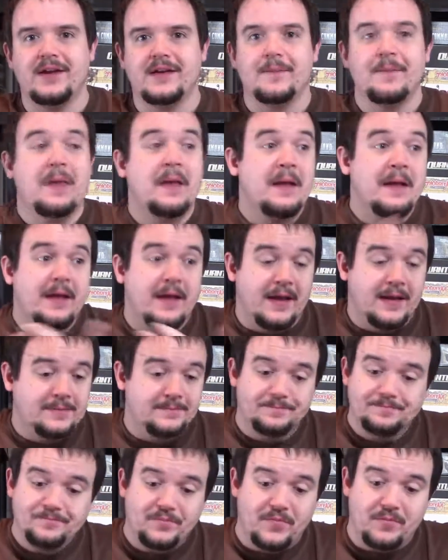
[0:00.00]
it
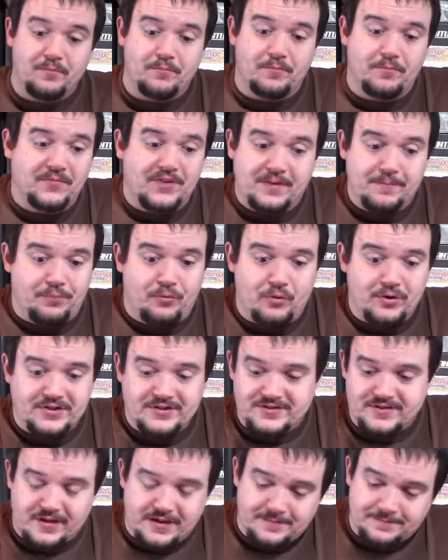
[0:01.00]
and get
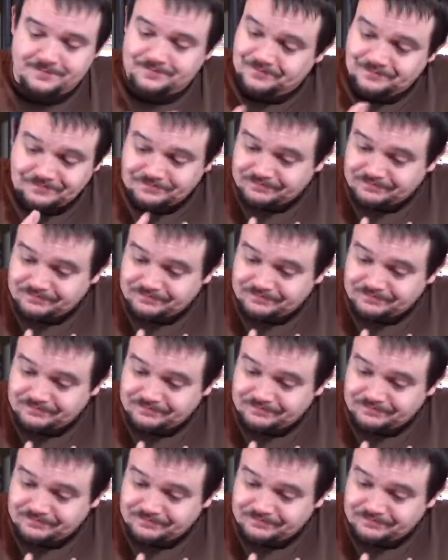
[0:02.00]
points. And